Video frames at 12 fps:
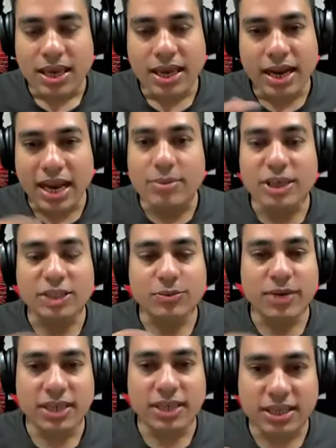and I'm
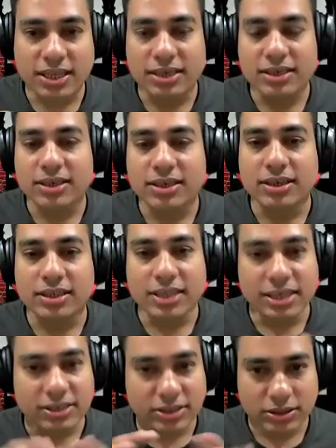expecting that
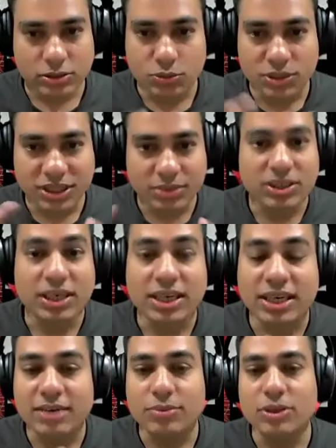there should be some
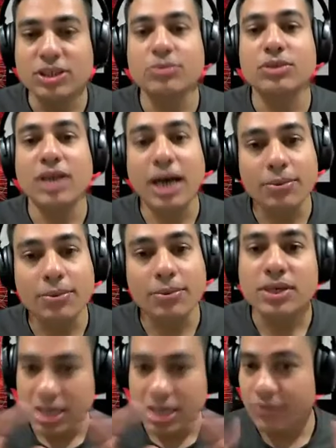certain neighborships up,
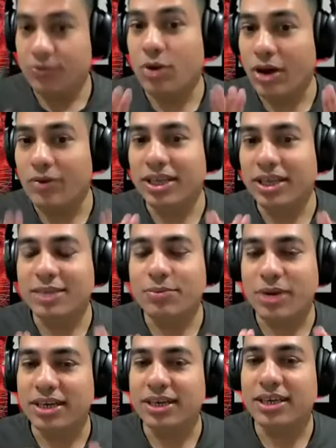if you have done the
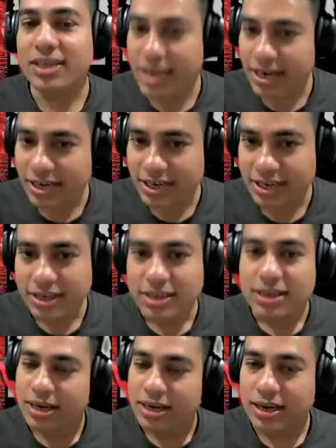practical correctly,
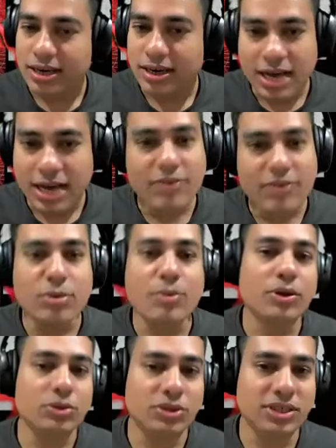I will be
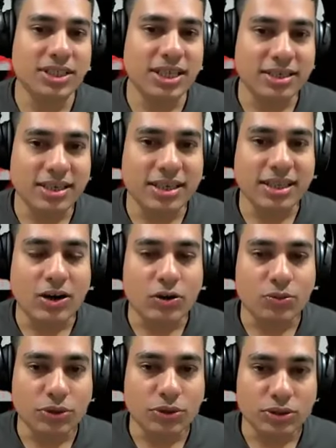able to see that in the
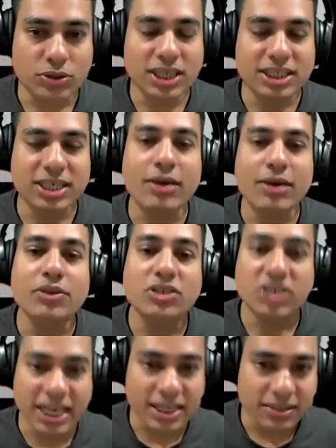output. So that's how I will
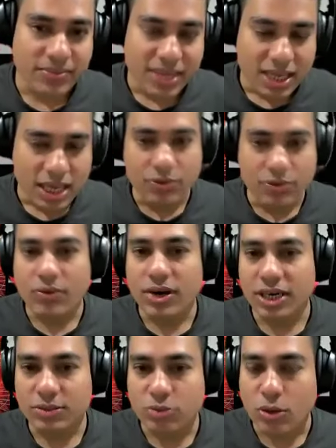check if your
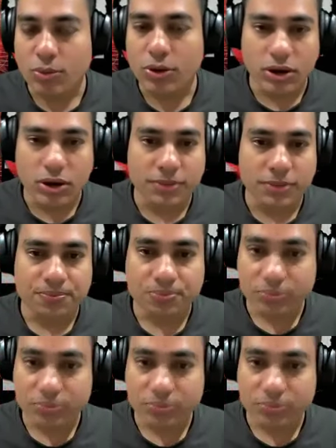work is proper or not.